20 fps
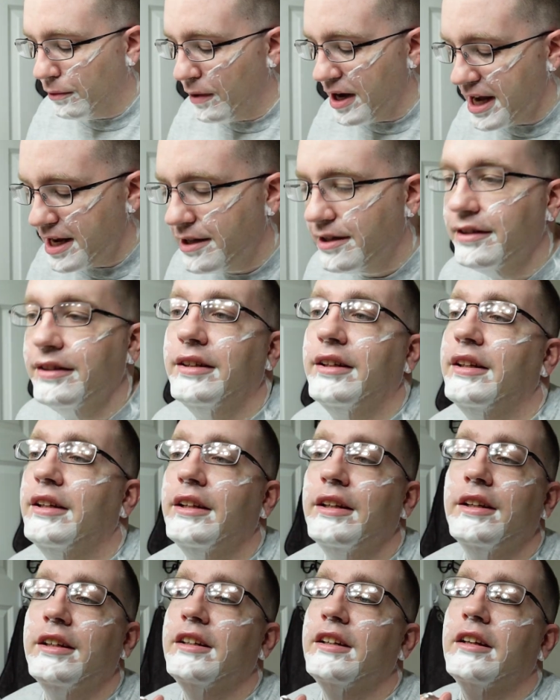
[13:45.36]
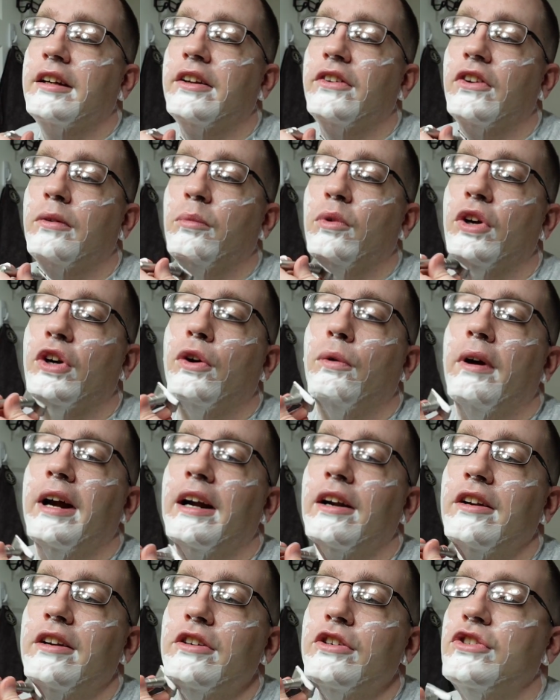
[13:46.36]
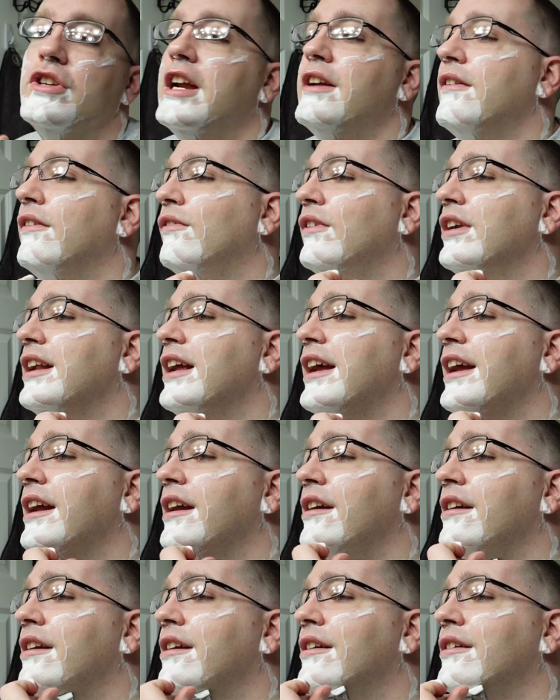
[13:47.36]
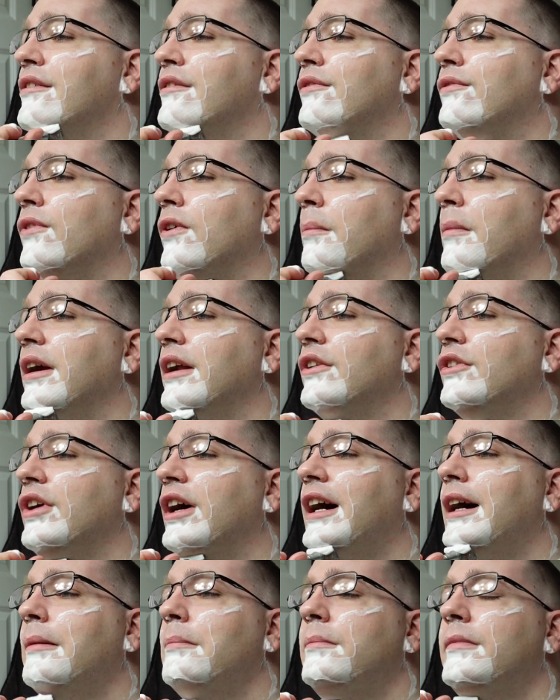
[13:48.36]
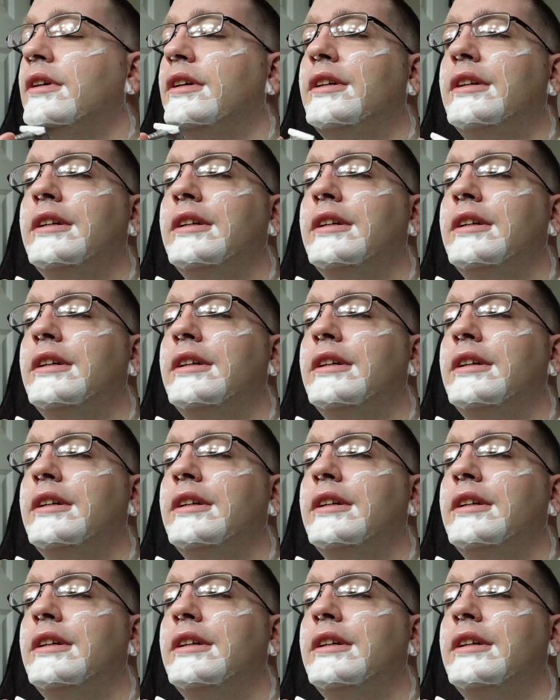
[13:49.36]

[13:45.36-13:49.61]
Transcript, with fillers: a week, because I'm required to shave every day for my job.